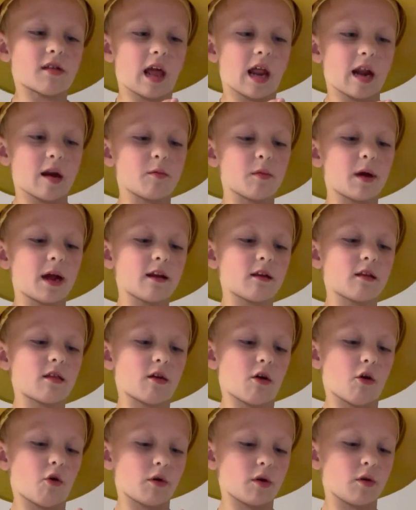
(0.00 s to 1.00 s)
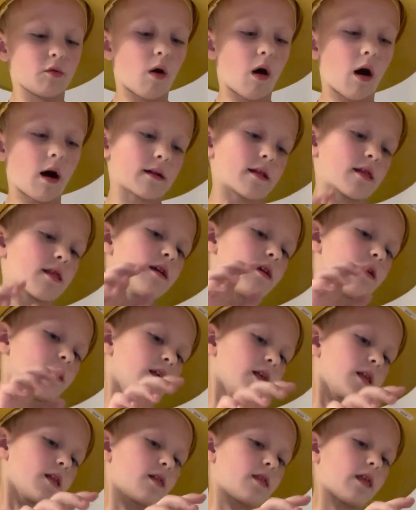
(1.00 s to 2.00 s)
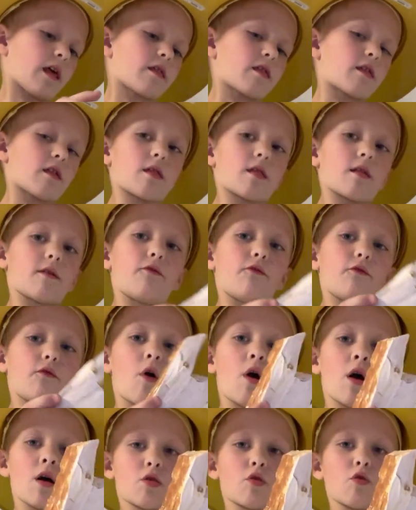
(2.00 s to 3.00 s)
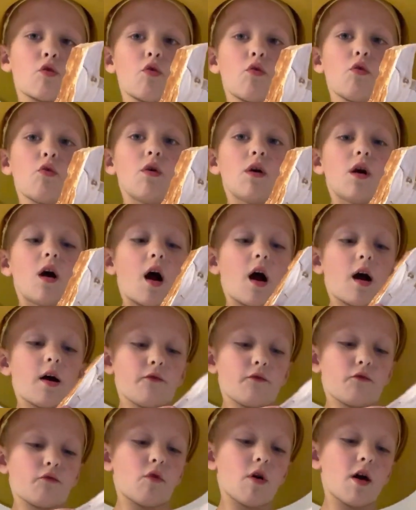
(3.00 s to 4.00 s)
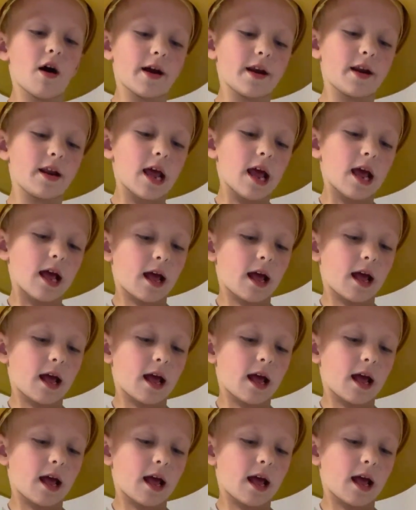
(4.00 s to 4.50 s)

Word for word: sedimentary rocks. This is a fossil of wood,